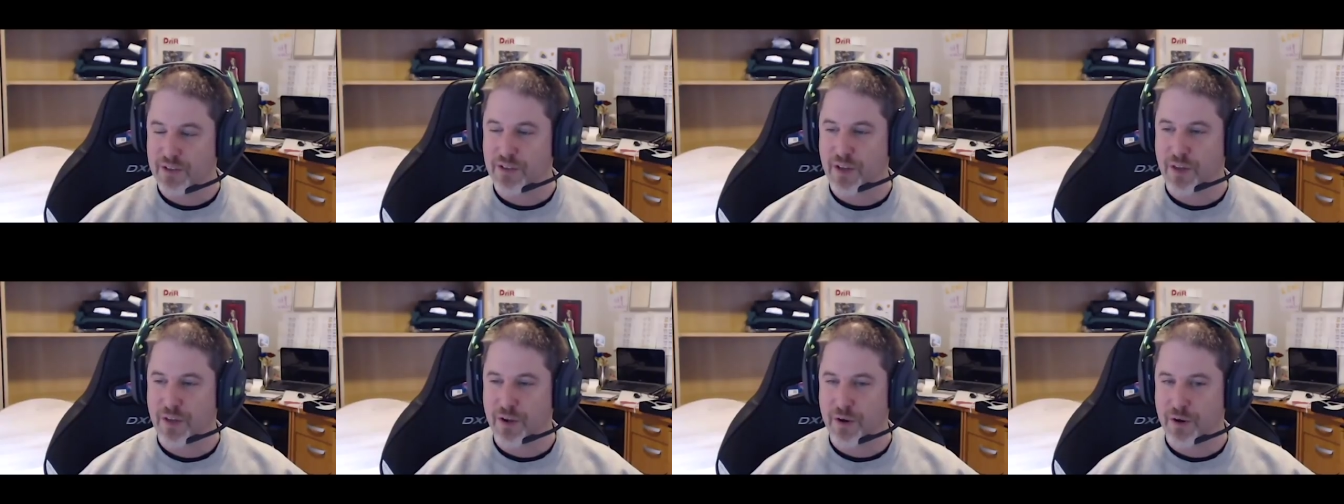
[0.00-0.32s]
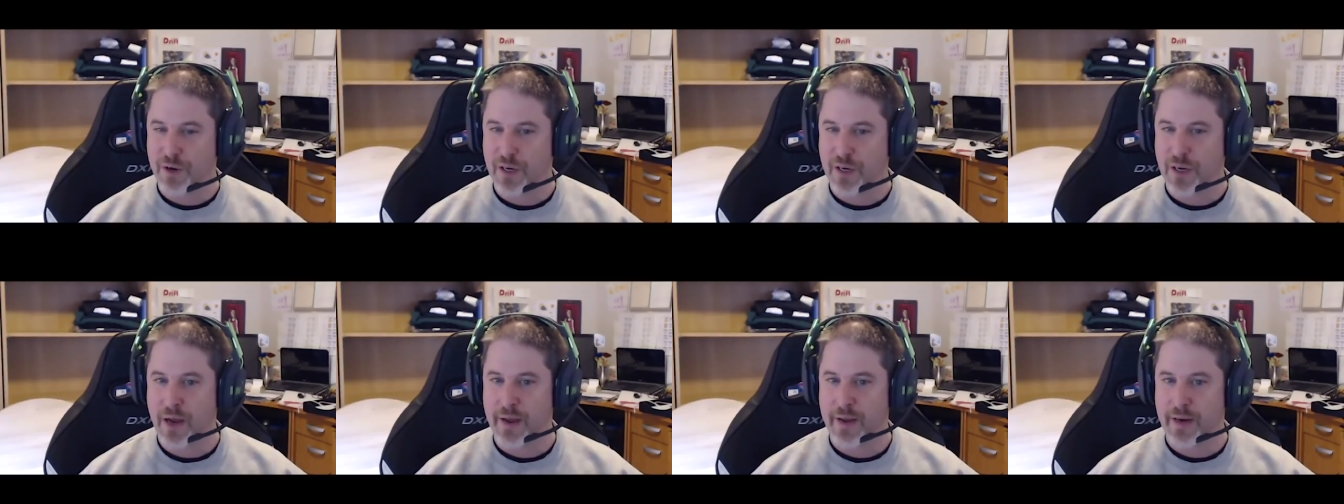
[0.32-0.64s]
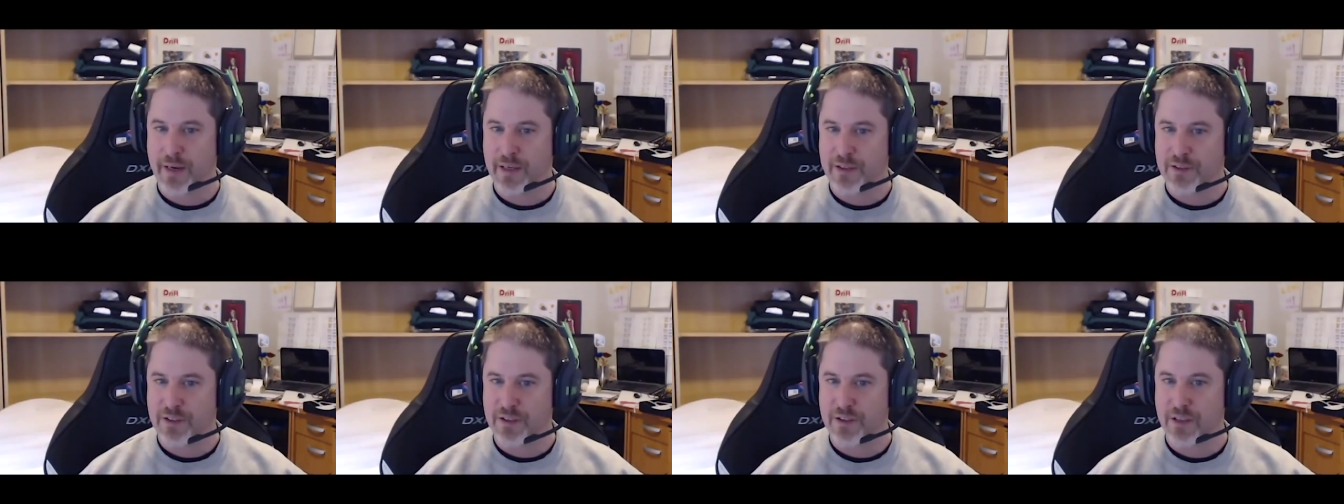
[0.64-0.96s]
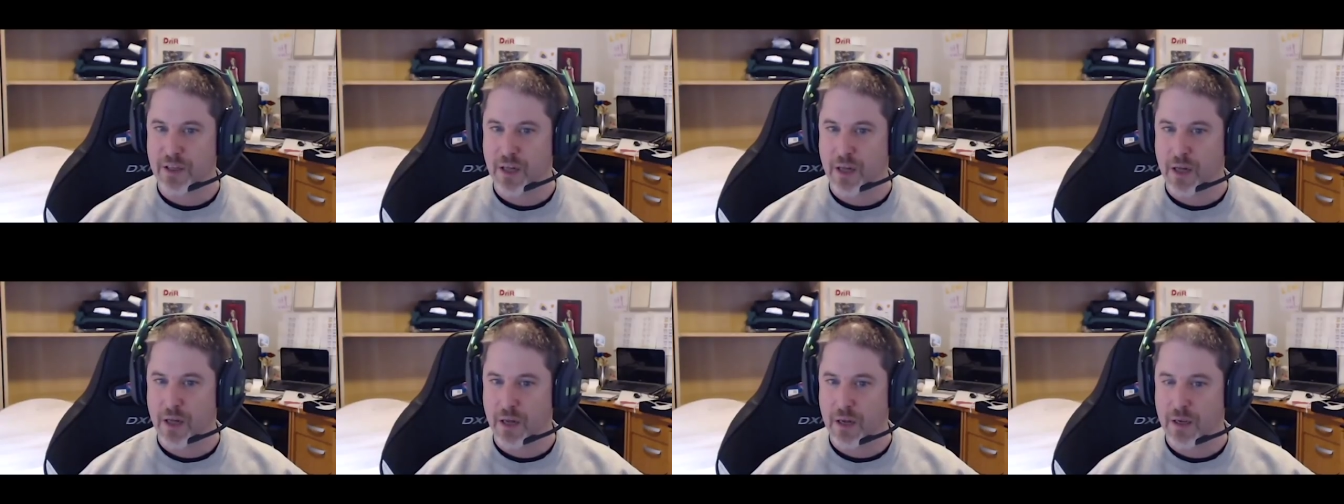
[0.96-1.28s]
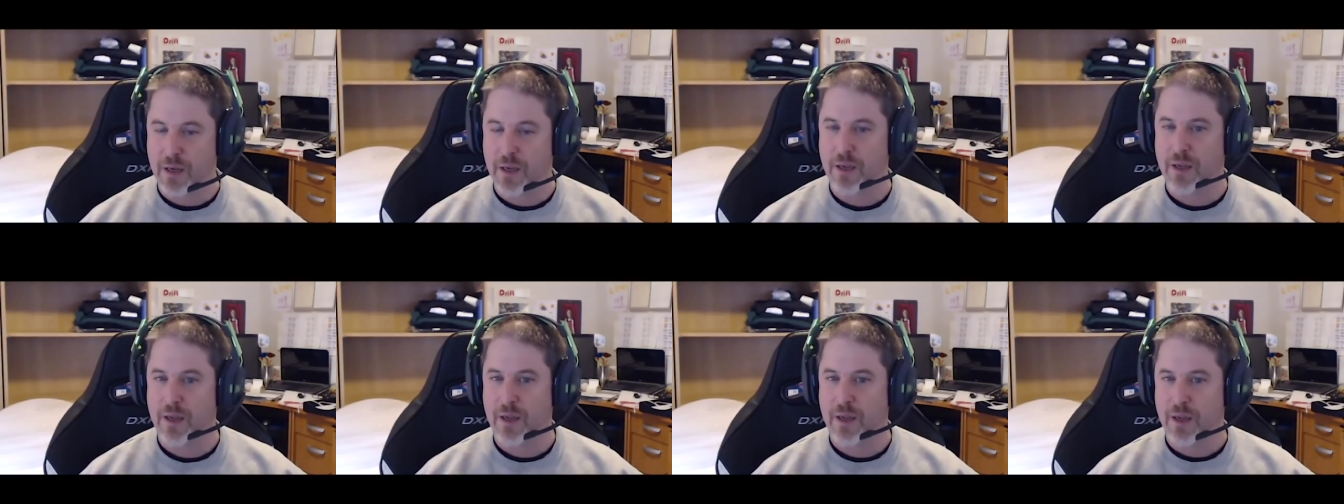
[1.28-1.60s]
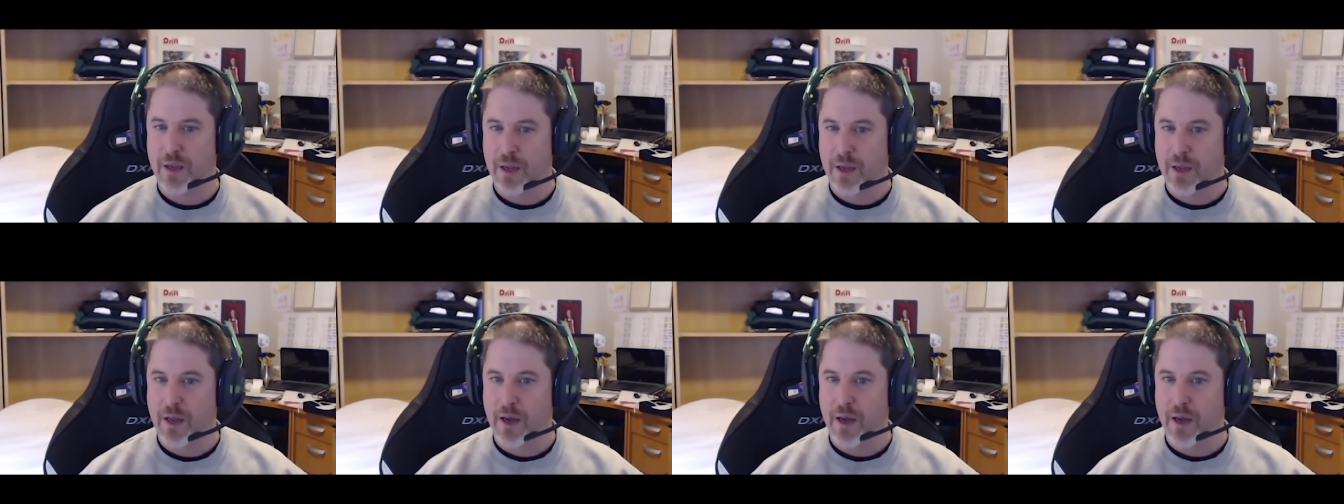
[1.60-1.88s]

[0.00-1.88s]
to 39 inches long mm-hmm.